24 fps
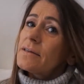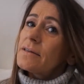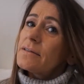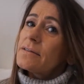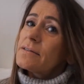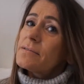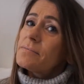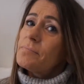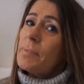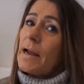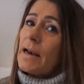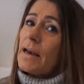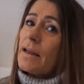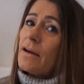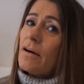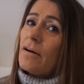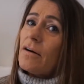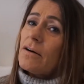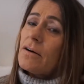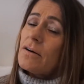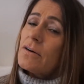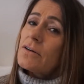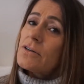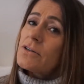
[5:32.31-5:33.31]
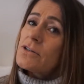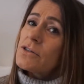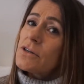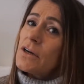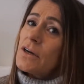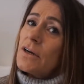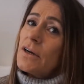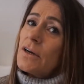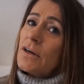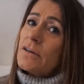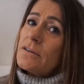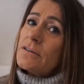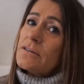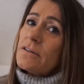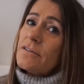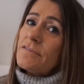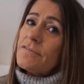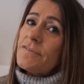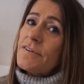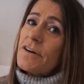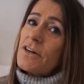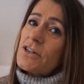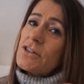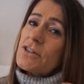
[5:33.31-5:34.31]
It's balayage. So
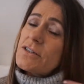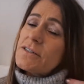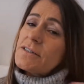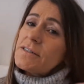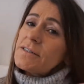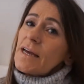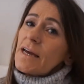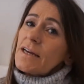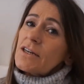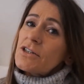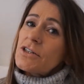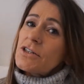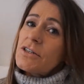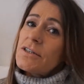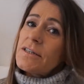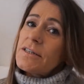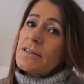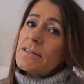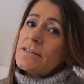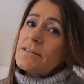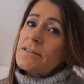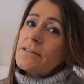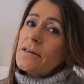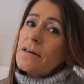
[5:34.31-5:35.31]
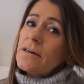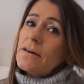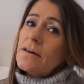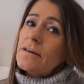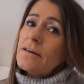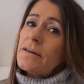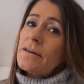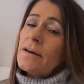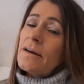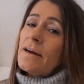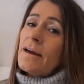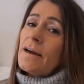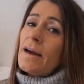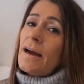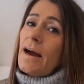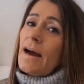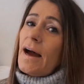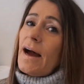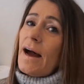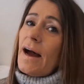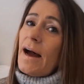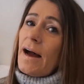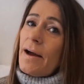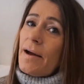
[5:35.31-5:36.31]
first session is done.
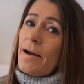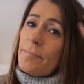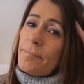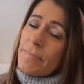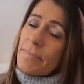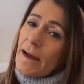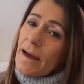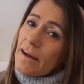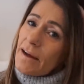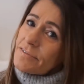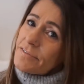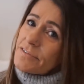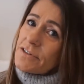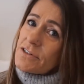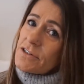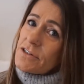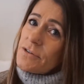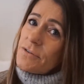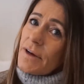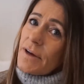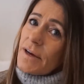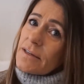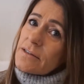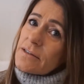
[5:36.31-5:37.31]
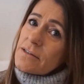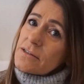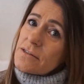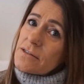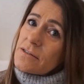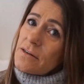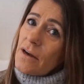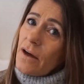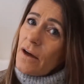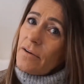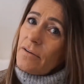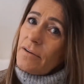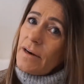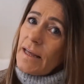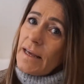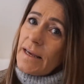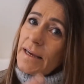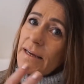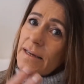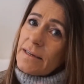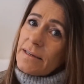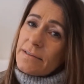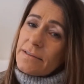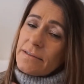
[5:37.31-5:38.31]
I have to do it
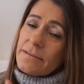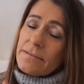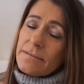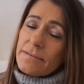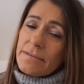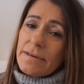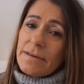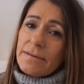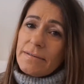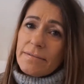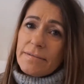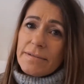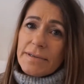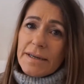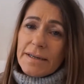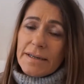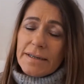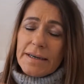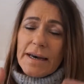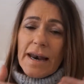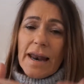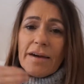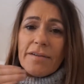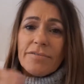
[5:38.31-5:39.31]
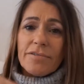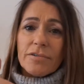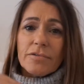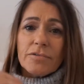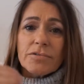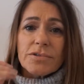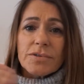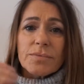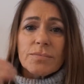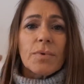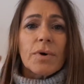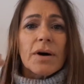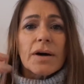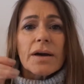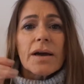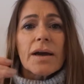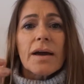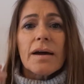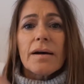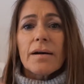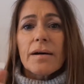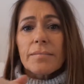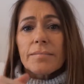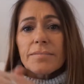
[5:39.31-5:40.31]
slowly in levels and work
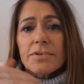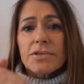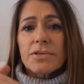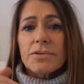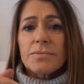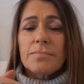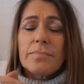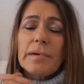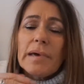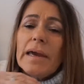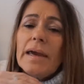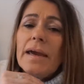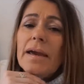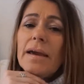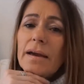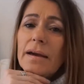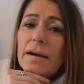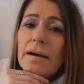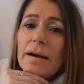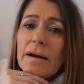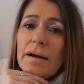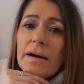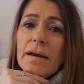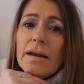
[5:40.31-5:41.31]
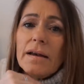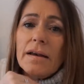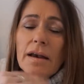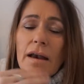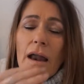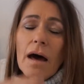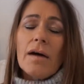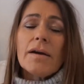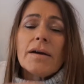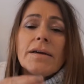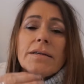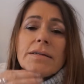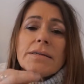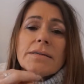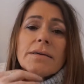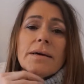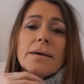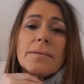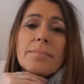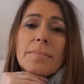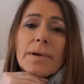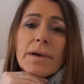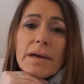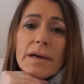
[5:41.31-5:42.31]
it up to being
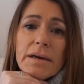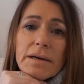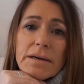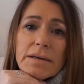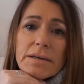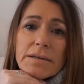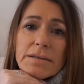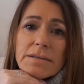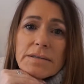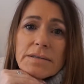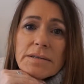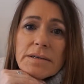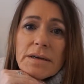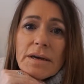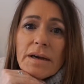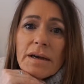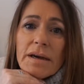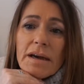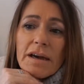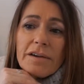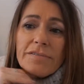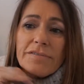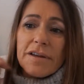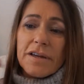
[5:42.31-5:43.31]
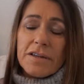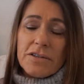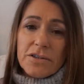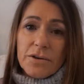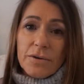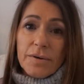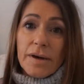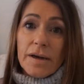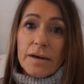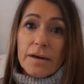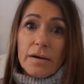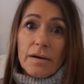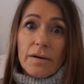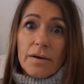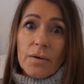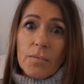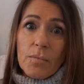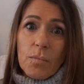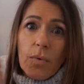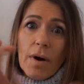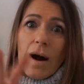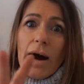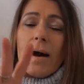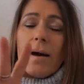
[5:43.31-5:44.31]
lighter, because if they do it like
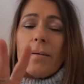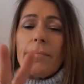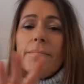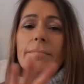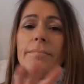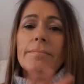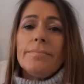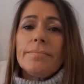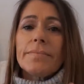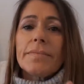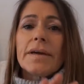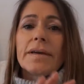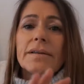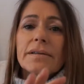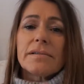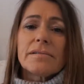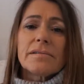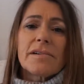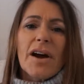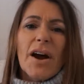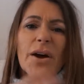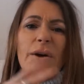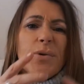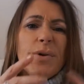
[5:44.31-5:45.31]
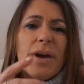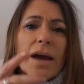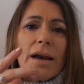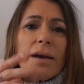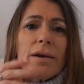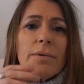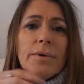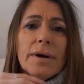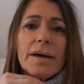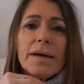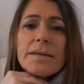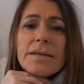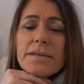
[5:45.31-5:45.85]
wham, it'll go yellowy.